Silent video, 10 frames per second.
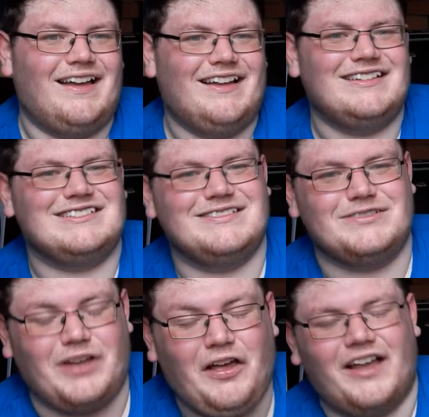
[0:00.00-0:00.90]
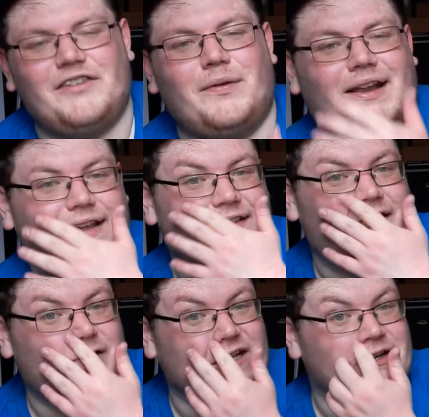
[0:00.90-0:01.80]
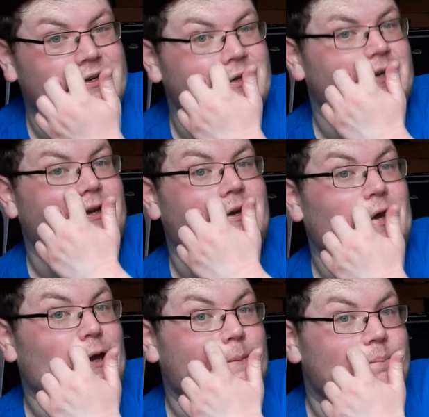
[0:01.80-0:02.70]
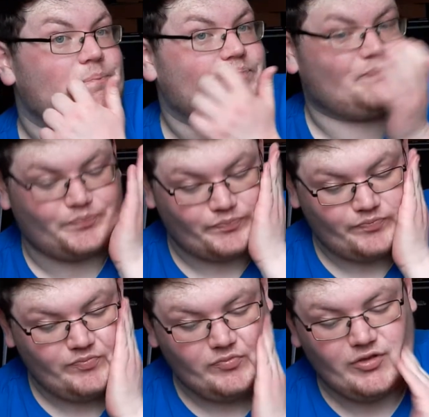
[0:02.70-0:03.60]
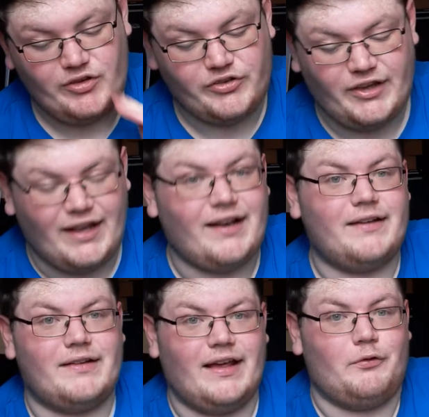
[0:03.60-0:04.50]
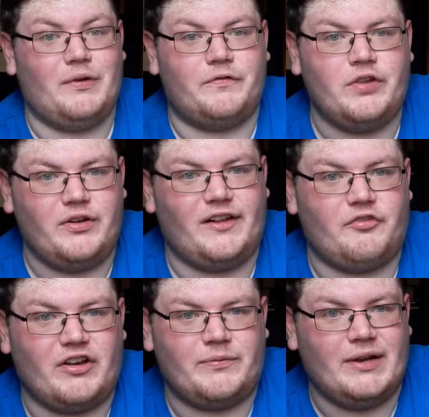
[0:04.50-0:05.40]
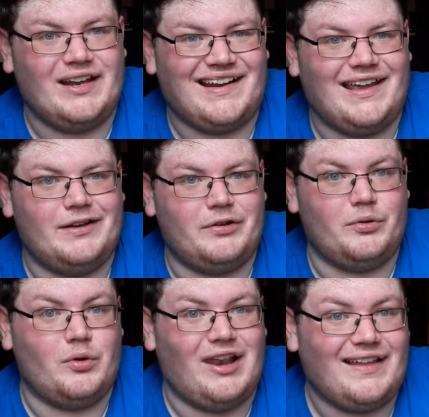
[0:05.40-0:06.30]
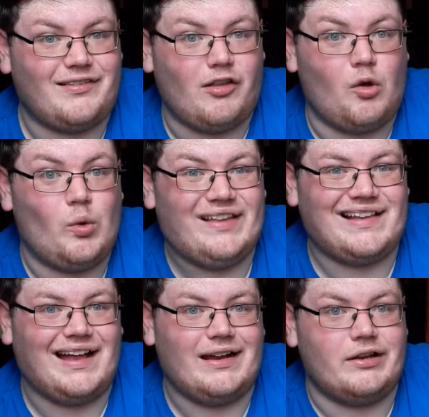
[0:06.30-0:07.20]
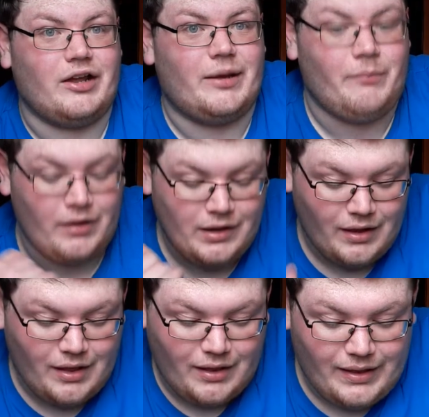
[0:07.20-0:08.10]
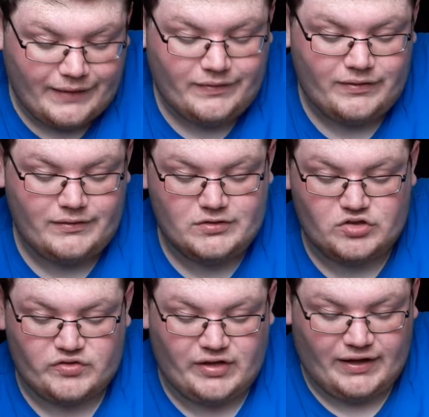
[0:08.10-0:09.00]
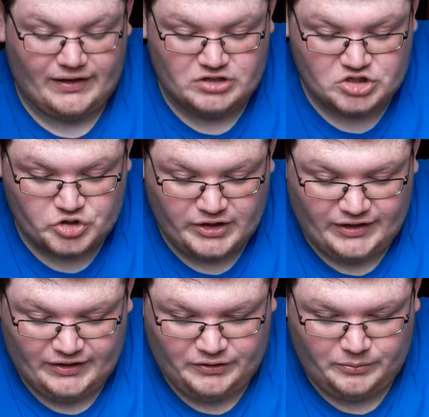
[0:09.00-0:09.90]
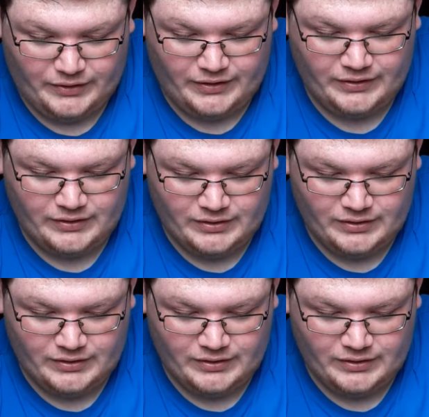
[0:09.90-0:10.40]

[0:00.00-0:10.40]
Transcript: uh, I just want to get that out there. Um, so yeah, uh, we've two nights of WrestleMania to get into. Let's not waste any time. Let's just head straight into it.